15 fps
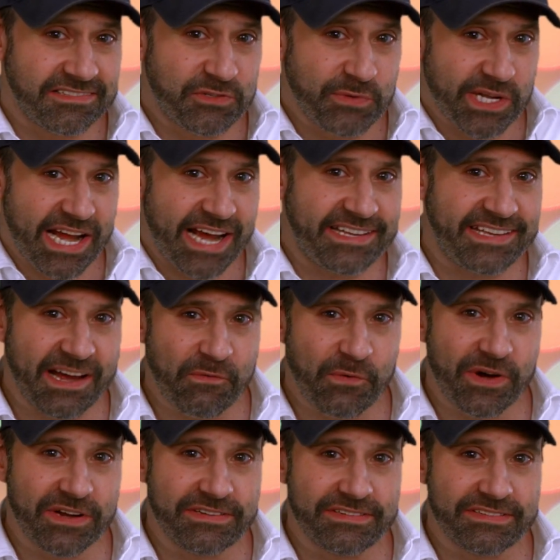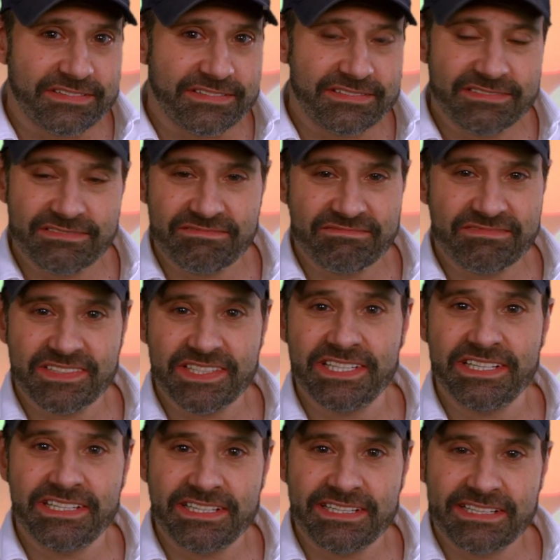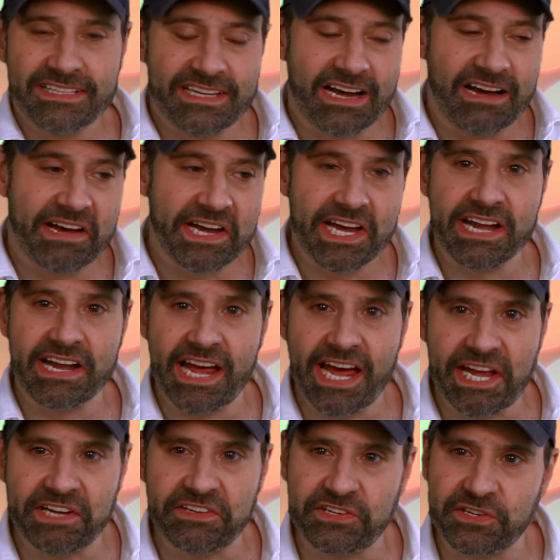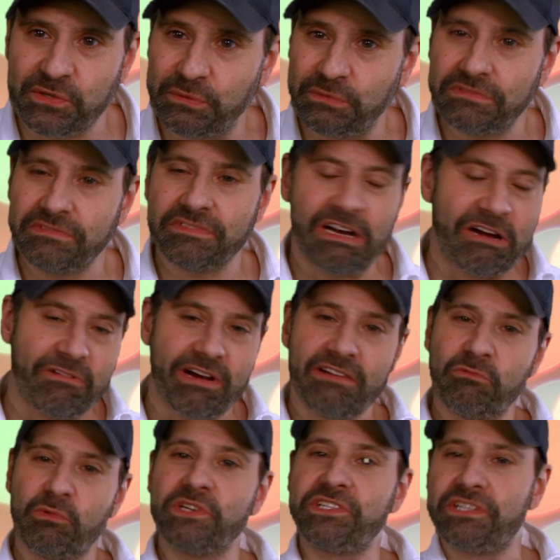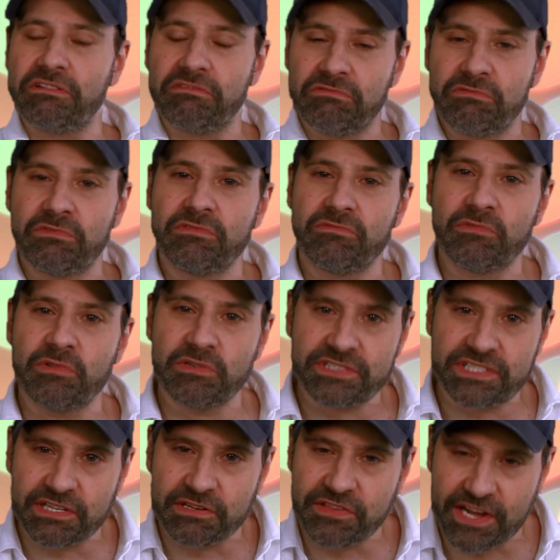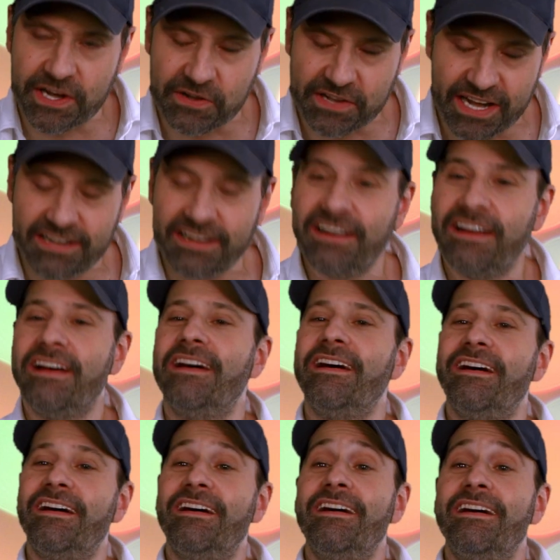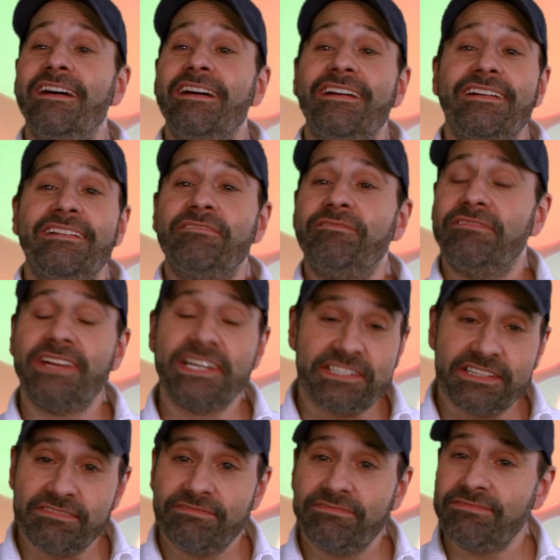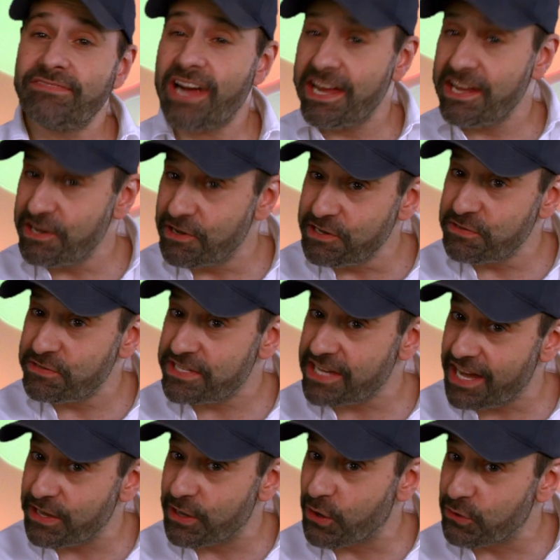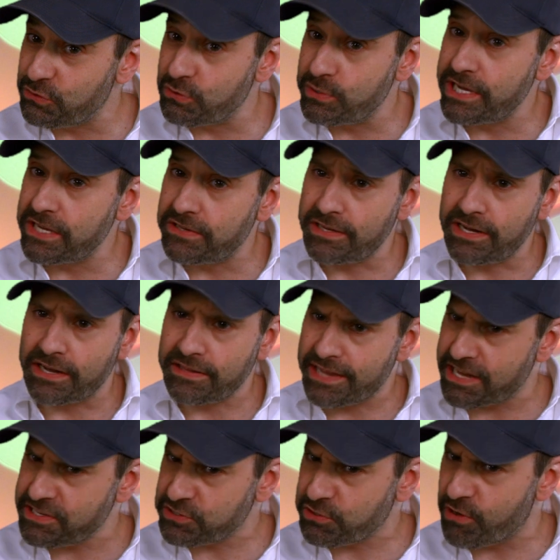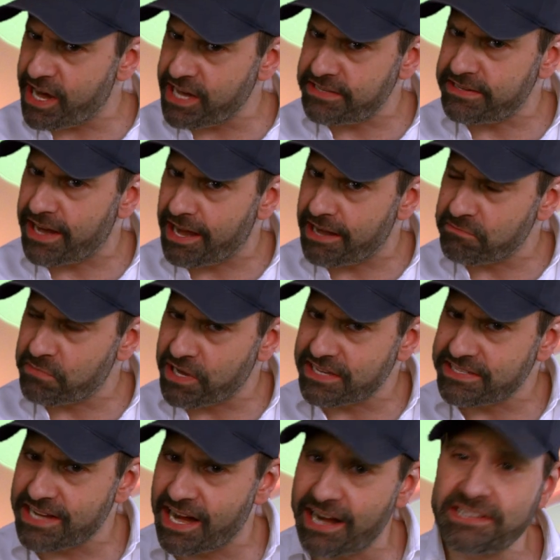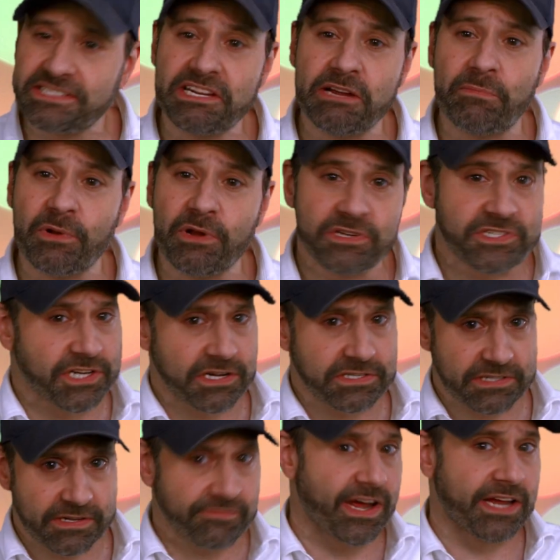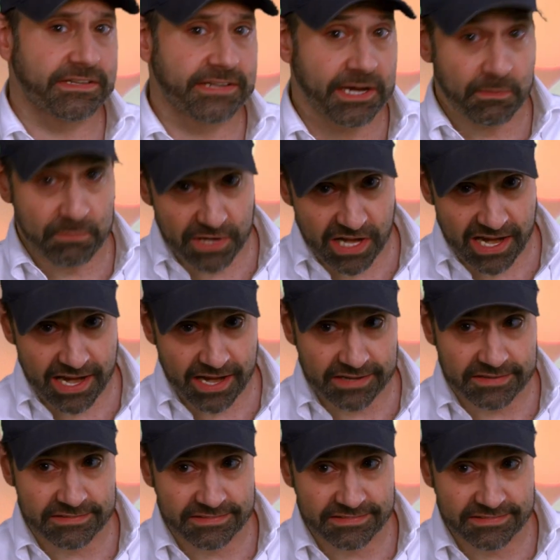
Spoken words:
Do we like that one? No, I kind of hate it too. All right, we'll still think on that. Listen, I hear you say, though, through the internet, that's great, Dan, but it's not as simple as just inventing a plan.